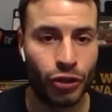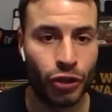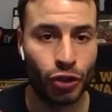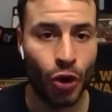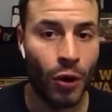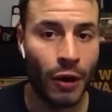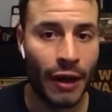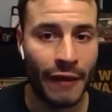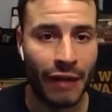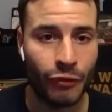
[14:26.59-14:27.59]
Chisora,
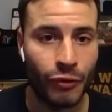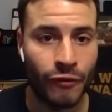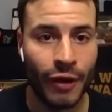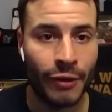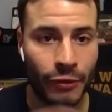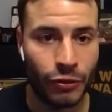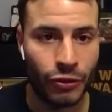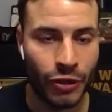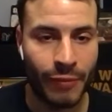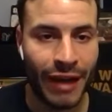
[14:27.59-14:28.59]
and after the fight,
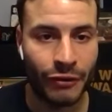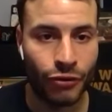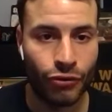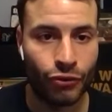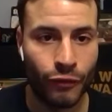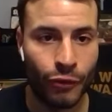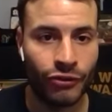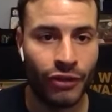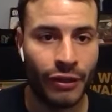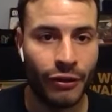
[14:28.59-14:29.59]
to get back to Chisora for a
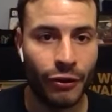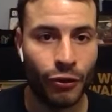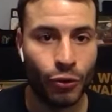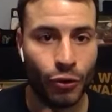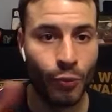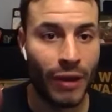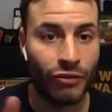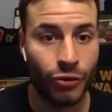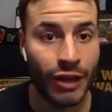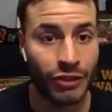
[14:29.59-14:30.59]
second here, we met
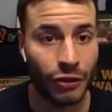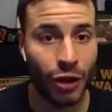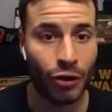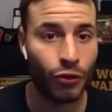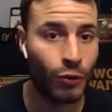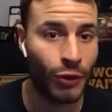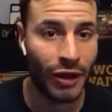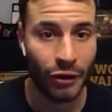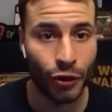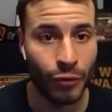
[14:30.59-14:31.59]
you guys in the locker room. You
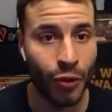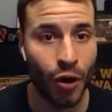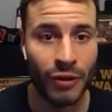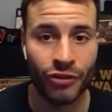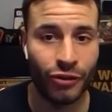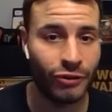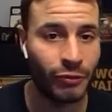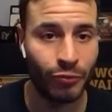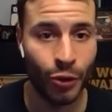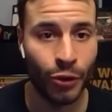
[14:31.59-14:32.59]
had a good moment, shared
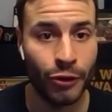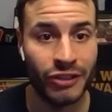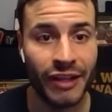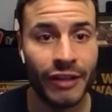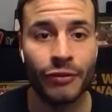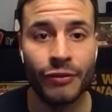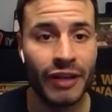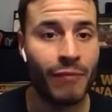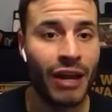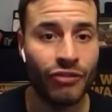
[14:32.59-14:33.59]
some burgers. Did
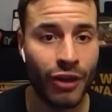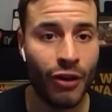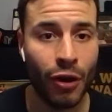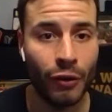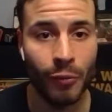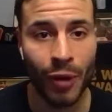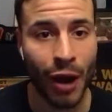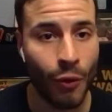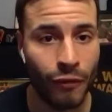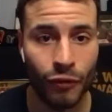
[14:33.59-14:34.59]
he mention at all the
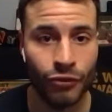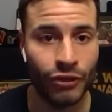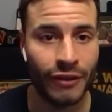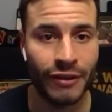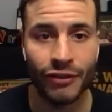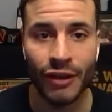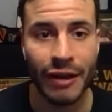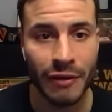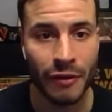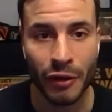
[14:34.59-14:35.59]
power of Usyk? Did he say
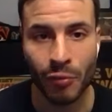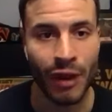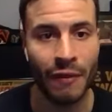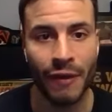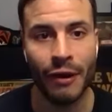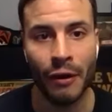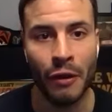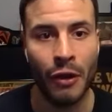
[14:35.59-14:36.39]
anything about that?